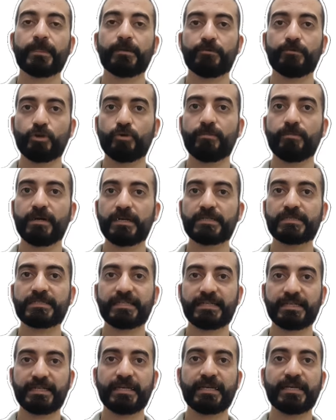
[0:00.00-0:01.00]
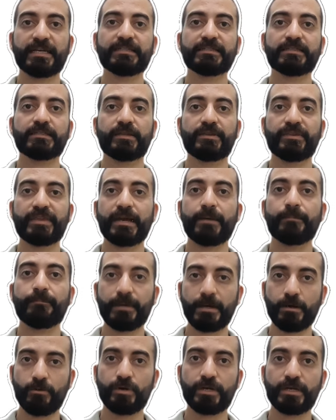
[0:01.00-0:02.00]
we must add the
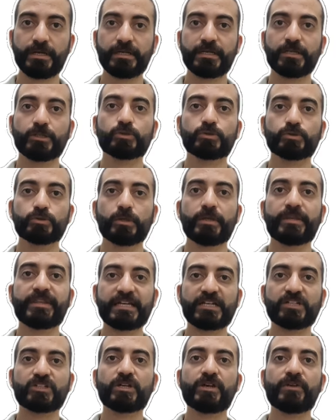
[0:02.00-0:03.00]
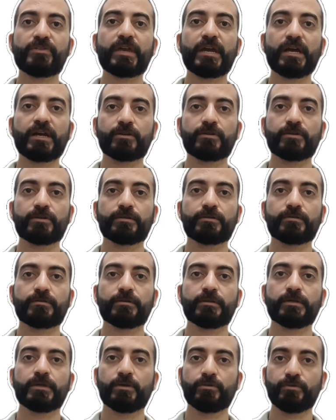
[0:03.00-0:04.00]
power with each other.
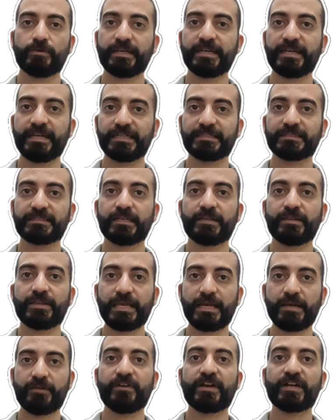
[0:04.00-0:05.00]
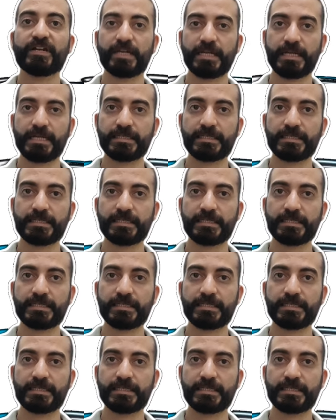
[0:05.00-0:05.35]
We get the final